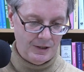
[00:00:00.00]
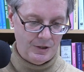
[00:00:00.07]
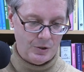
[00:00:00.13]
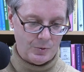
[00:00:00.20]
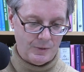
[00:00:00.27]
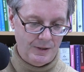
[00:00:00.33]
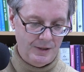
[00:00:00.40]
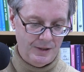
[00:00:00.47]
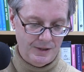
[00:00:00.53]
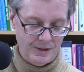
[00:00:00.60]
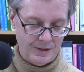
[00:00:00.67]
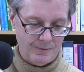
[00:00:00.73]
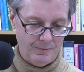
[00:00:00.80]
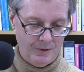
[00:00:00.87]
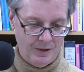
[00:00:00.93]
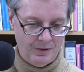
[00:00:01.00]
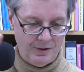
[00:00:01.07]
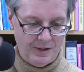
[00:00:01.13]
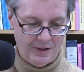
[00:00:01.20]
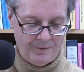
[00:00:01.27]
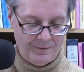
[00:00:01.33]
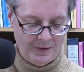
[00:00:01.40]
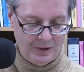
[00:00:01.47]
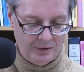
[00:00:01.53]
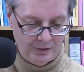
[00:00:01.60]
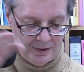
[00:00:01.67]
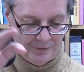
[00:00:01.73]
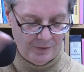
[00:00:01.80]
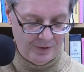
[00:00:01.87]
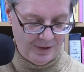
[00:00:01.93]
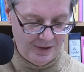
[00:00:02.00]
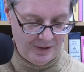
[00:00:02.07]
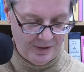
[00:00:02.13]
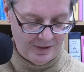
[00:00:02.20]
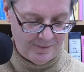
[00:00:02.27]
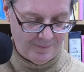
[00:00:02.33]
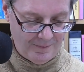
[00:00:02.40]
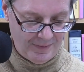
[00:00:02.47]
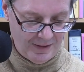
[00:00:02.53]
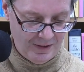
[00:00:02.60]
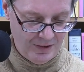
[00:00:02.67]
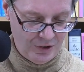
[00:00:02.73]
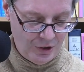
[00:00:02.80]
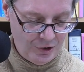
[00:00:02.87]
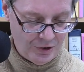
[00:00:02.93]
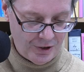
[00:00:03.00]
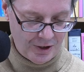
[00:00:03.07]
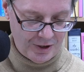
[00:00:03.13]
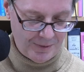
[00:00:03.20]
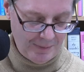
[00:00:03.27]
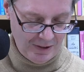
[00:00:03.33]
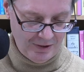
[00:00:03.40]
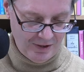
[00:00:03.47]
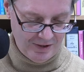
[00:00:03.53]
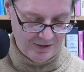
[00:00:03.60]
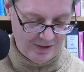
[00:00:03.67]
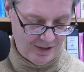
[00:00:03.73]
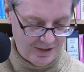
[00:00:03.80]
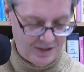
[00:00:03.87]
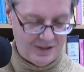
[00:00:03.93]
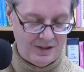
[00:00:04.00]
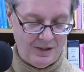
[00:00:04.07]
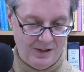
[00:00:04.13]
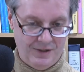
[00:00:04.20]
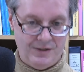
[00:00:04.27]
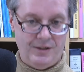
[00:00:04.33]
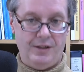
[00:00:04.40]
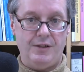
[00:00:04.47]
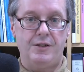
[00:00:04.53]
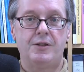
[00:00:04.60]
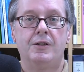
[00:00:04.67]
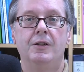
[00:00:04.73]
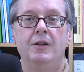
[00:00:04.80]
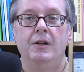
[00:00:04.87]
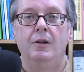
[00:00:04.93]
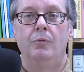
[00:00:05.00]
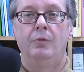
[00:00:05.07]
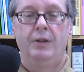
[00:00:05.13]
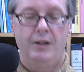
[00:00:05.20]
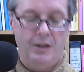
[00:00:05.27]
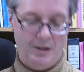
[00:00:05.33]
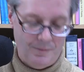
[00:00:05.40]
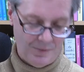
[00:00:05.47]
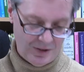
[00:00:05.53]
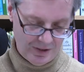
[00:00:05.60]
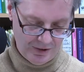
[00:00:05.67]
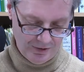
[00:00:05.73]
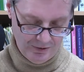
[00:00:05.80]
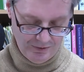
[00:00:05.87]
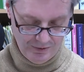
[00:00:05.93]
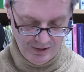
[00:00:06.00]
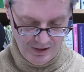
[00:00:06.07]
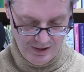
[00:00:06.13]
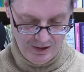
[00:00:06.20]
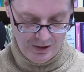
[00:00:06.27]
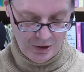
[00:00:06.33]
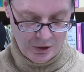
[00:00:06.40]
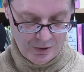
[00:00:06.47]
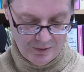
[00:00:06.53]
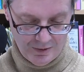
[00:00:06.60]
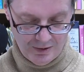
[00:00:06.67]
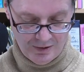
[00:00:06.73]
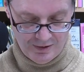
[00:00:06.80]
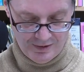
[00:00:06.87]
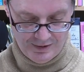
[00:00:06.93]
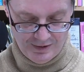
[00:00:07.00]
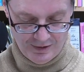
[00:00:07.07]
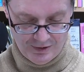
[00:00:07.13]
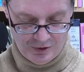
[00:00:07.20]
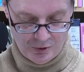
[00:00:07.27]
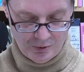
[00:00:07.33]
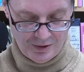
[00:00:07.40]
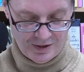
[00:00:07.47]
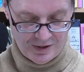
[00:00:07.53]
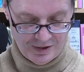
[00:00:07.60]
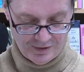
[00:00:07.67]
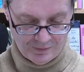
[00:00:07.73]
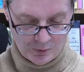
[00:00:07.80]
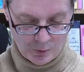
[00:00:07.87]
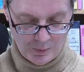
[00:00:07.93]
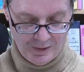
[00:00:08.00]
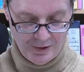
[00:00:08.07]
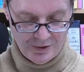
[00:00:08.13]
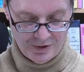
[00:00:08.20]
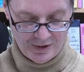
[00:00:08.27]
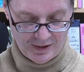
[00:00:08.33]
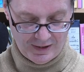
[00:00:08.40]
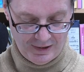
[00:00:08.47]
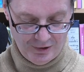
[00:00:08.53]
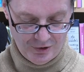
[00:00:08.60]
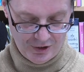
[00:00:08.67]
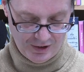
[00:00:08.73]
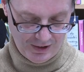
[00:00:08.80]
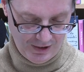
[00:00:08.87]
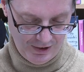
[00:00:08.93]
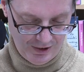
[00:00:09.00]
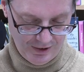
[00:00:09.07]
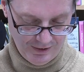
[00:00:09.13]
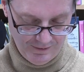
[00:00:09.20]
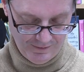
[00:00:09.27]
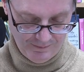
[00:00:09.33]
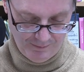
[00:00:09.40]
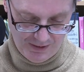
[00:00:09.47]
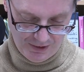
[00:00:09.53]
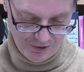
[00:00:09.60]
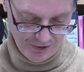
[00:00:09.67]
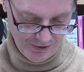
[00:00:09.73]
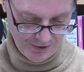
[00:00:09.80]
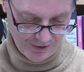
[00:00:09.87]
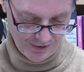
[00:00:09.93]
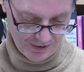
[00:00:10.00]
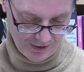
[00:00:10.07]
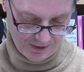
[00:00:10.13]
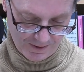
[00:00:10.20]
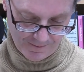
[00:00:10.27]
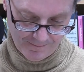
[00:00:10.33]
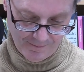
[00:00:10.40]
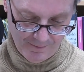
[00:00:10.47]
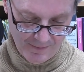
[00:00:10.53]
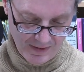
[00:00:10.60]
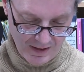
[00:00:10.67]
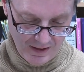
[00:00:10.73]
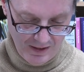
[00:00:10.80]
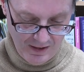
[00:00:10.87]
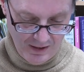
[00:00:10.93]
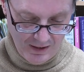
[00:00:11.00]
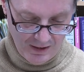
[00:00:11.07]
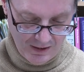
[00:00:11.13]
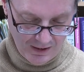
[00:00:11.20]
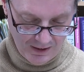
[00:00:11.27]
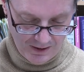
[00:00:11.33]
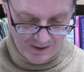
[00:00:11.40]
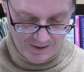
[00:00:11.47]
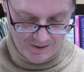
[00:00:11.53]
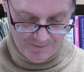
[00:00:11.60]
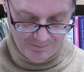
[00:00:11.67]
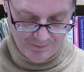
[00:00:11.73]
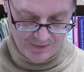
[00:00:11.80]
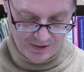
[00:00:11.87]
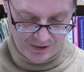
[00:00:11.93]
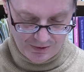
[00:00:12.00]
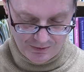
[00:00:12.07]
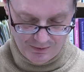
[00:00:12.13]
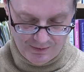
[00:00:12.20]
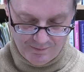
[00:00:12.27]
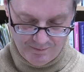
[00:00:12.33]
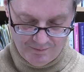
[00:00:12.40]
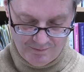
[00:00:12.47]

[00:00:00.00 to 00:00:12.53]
trends. When you look at a finer level, these gender disparities that still exist when it comes to their choices of careers and higher education majors and such. So